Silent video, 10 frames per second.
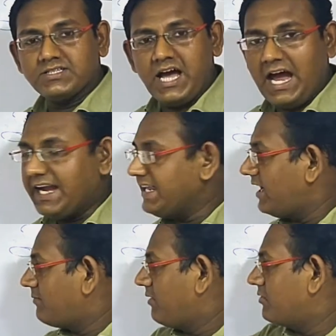idea
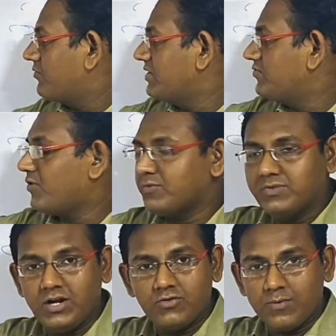about which
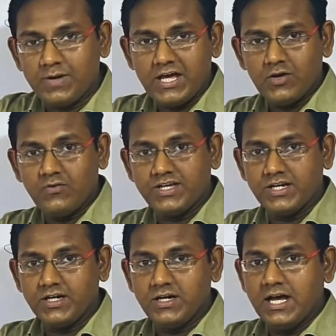formula to apply over
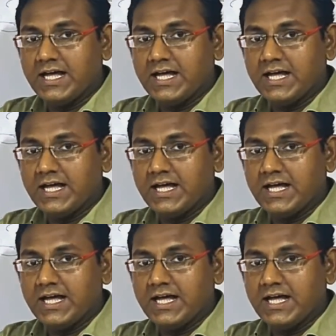here,